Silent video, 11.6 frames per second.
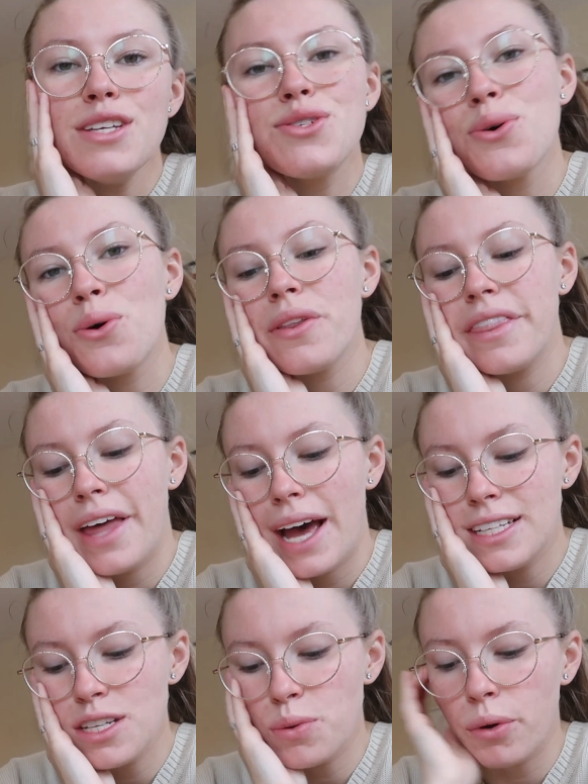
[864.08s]
So
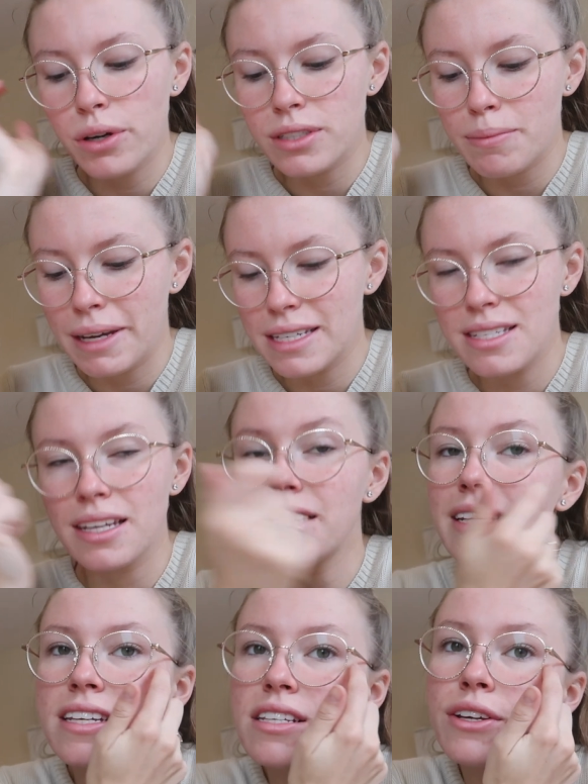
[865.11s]
that is what my
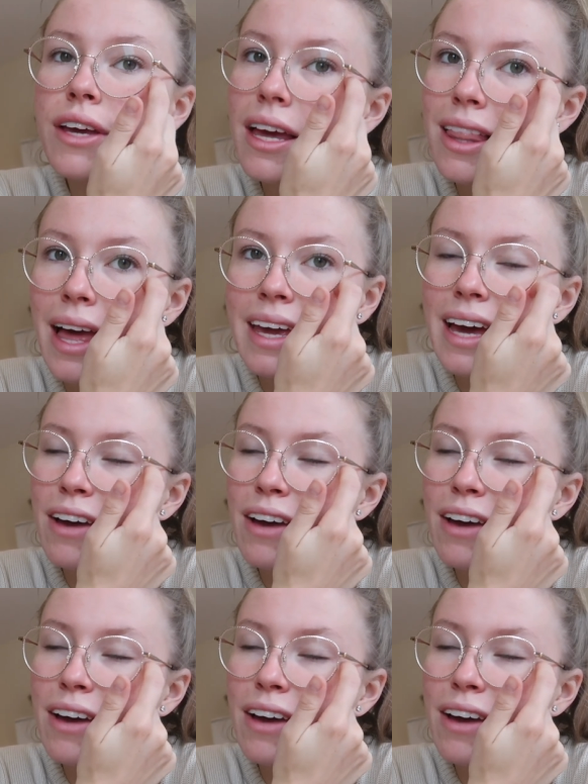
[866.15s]
Sunday is looking like.